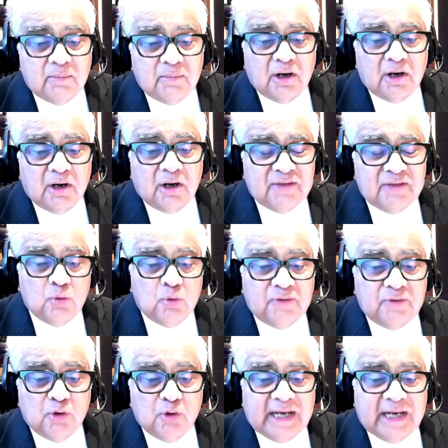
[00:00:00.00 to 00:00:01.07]
My lord, if
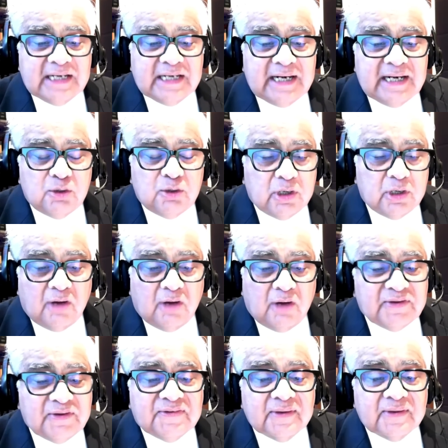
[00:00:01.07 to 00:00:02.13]
you enter into an
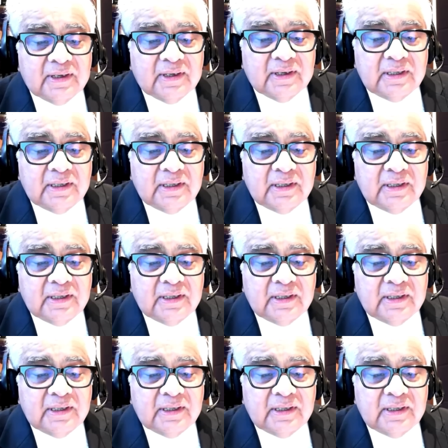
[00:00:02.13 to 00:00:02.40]
office